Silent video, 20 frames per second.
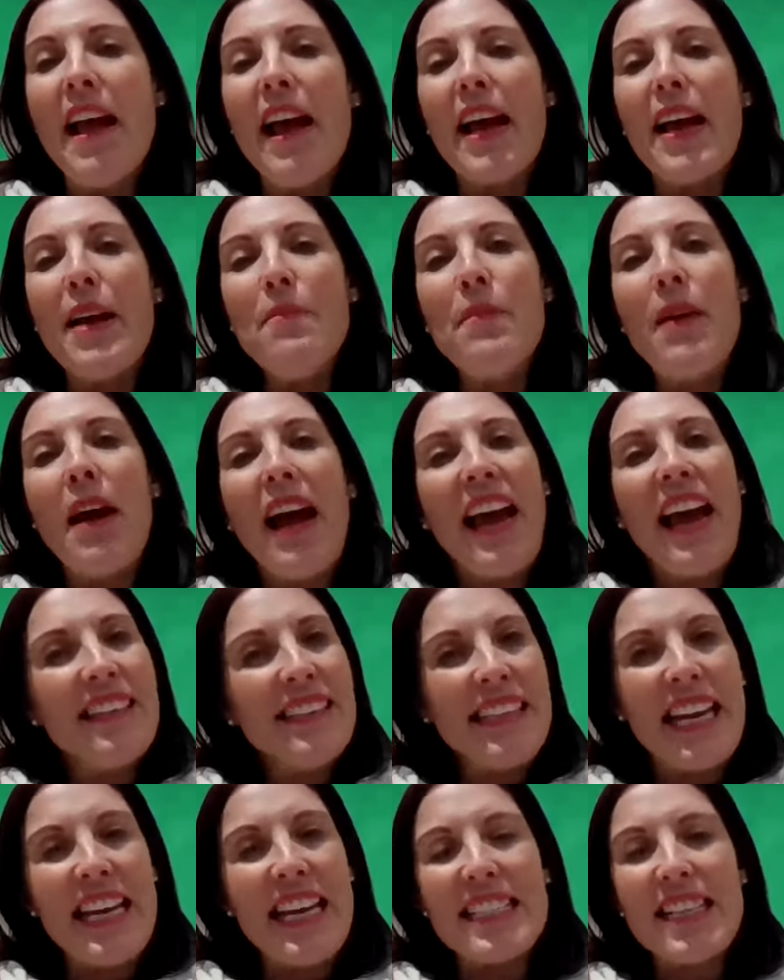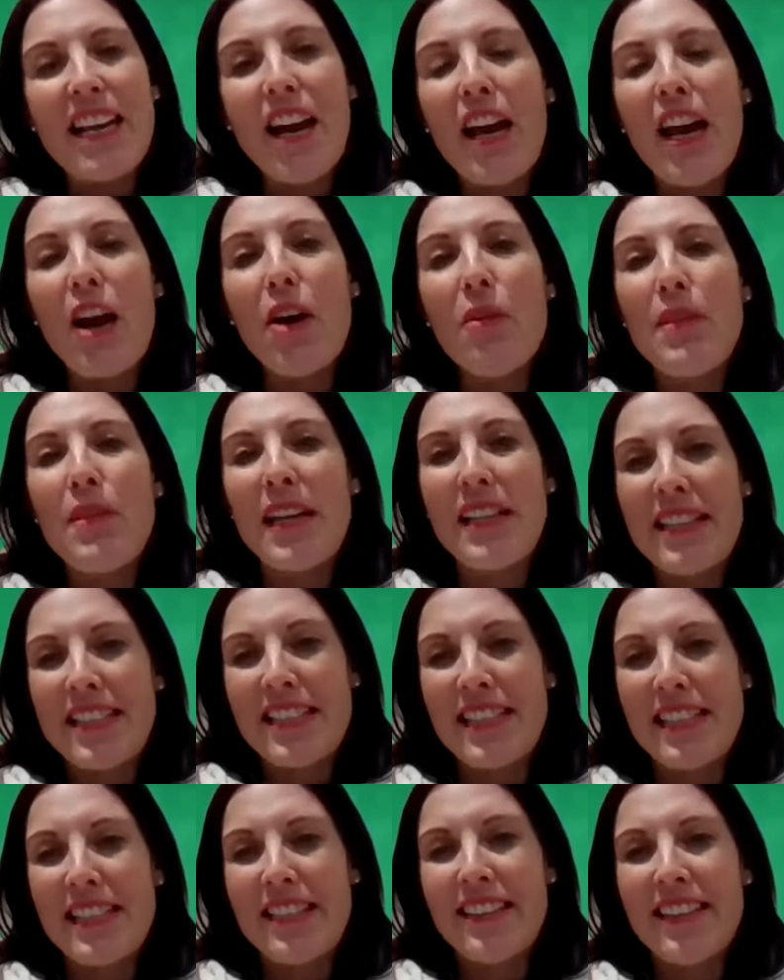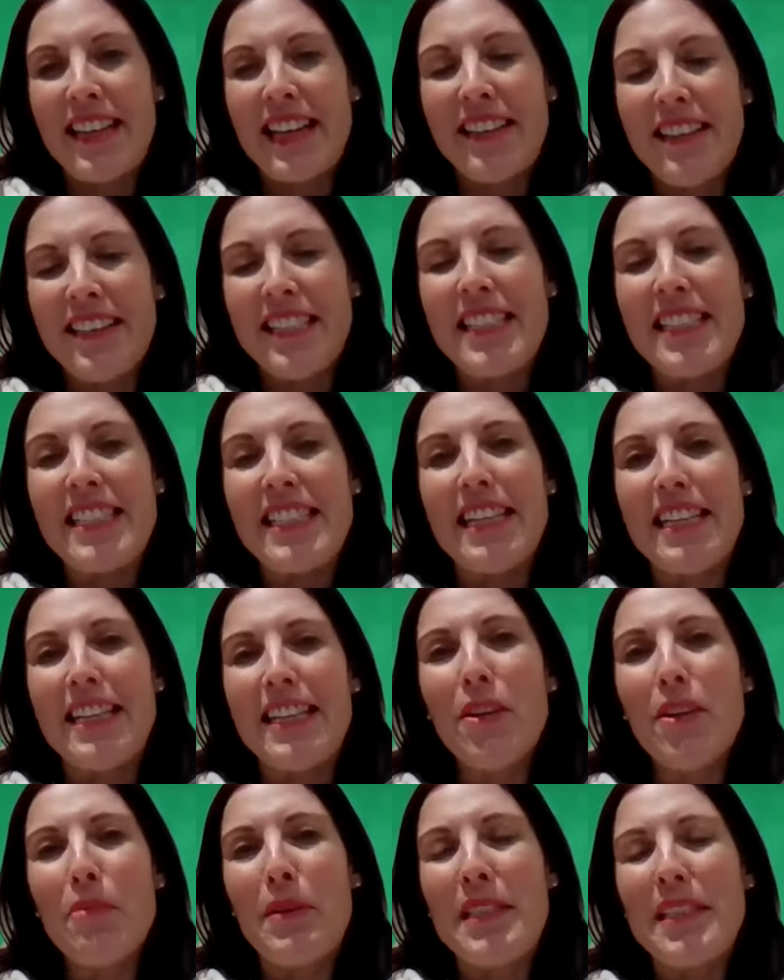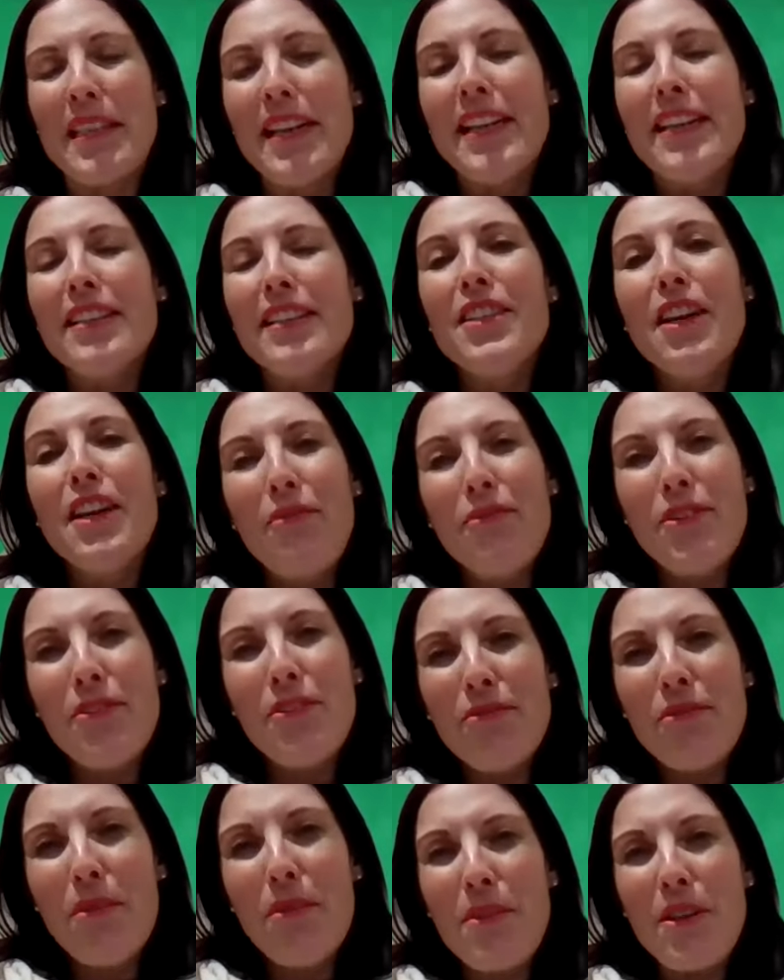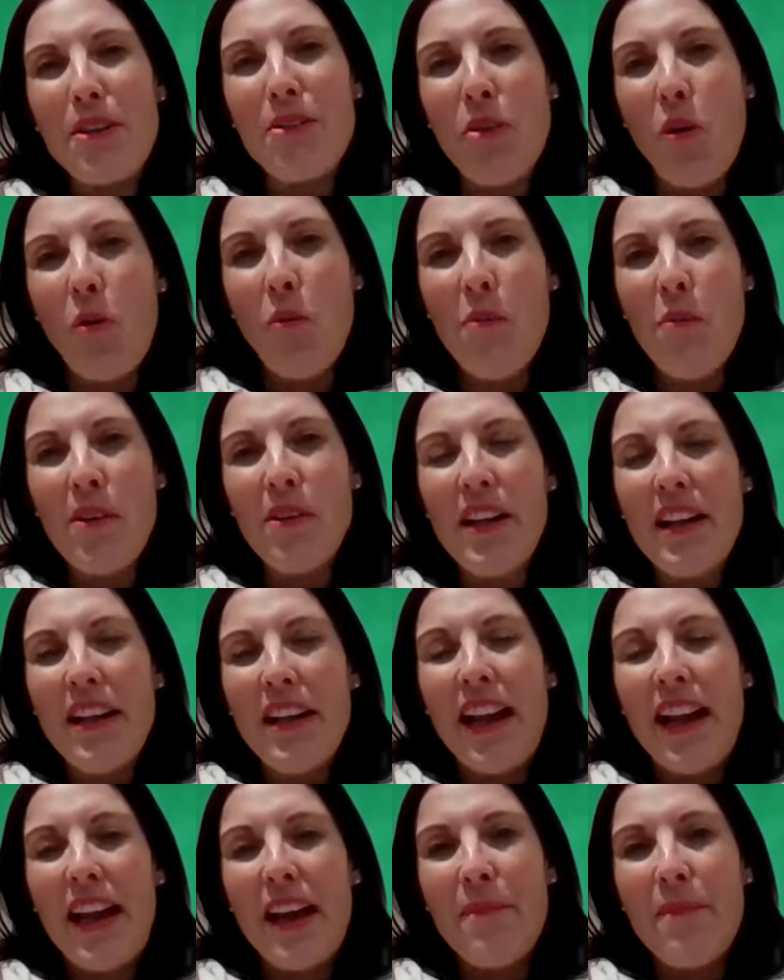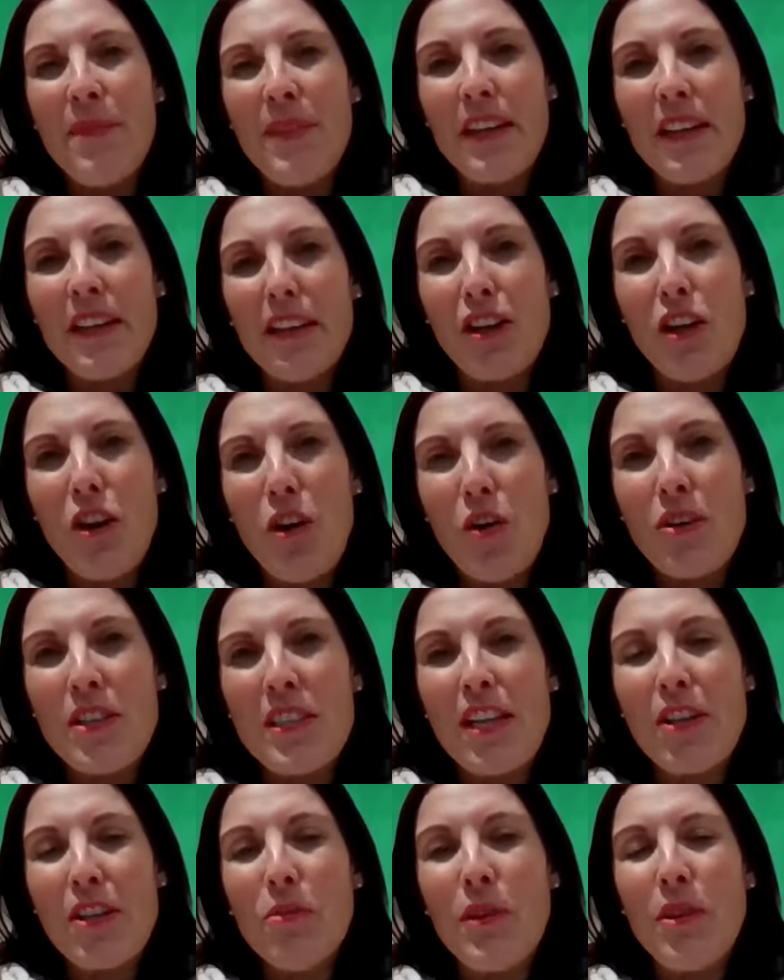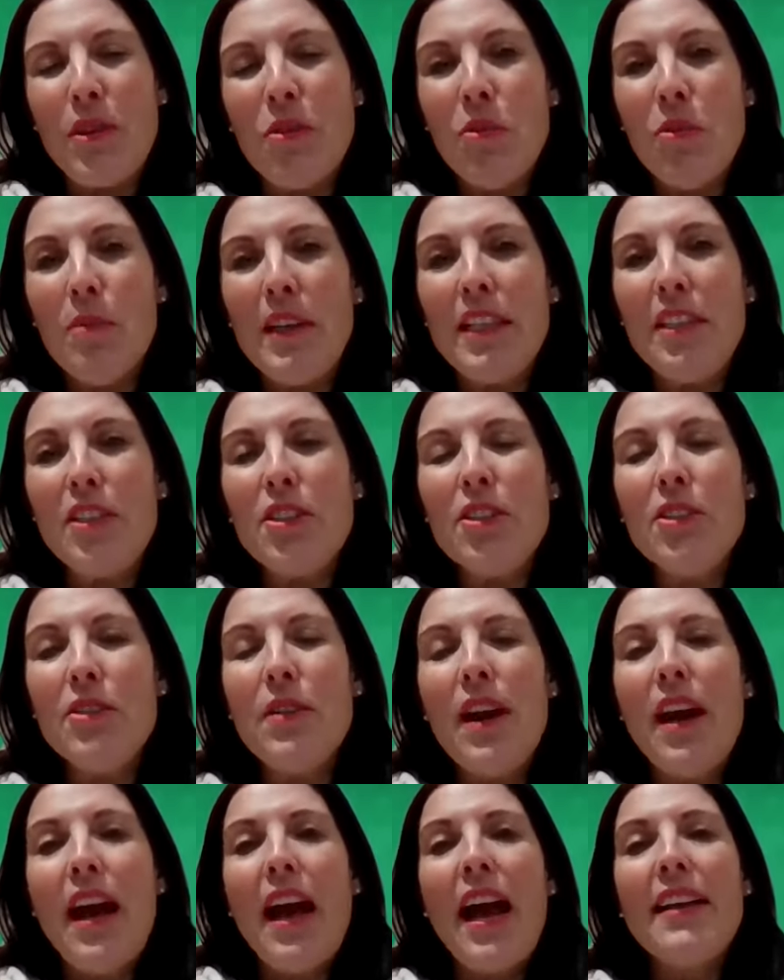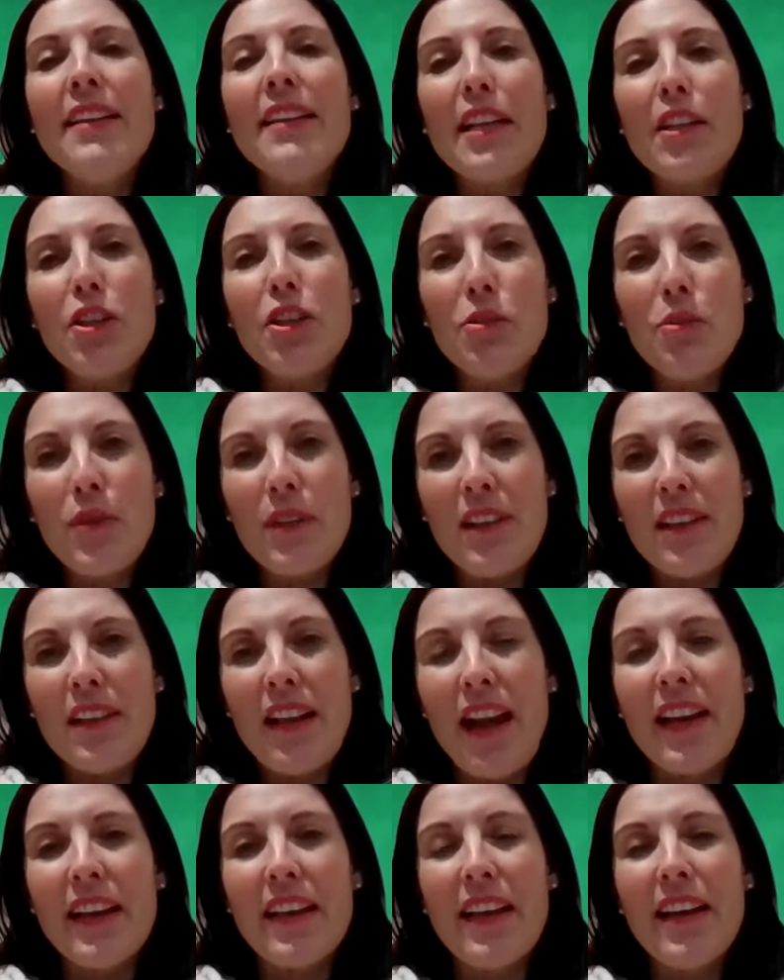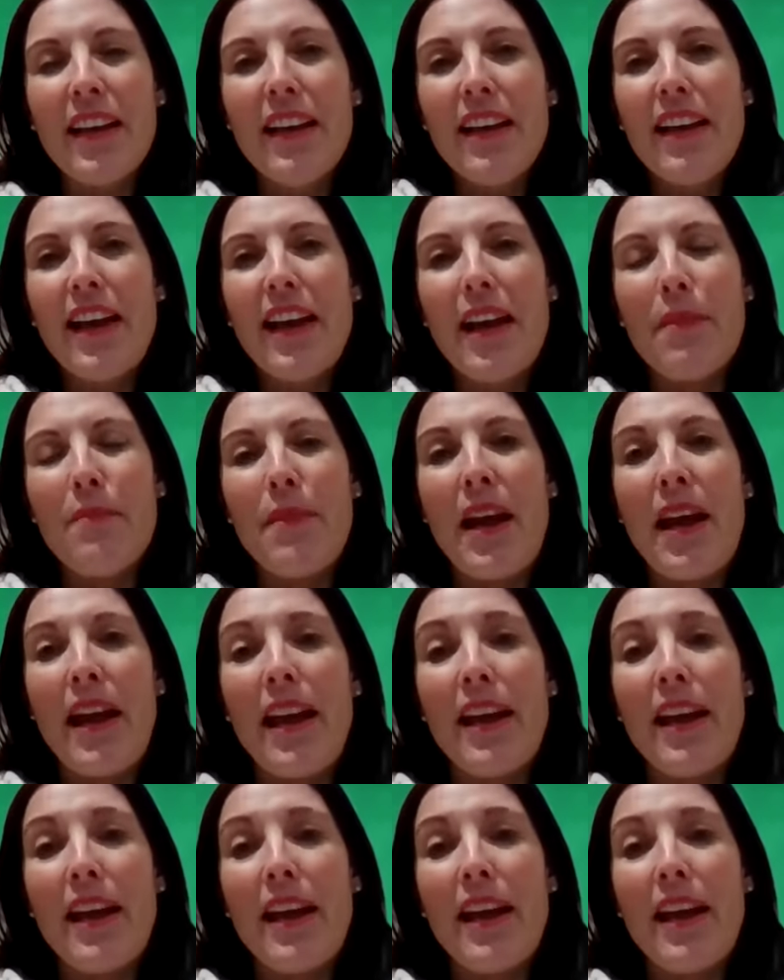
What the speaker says: And yes, I hope that this is a little bit different from the normal class that we normally do, and that you would like and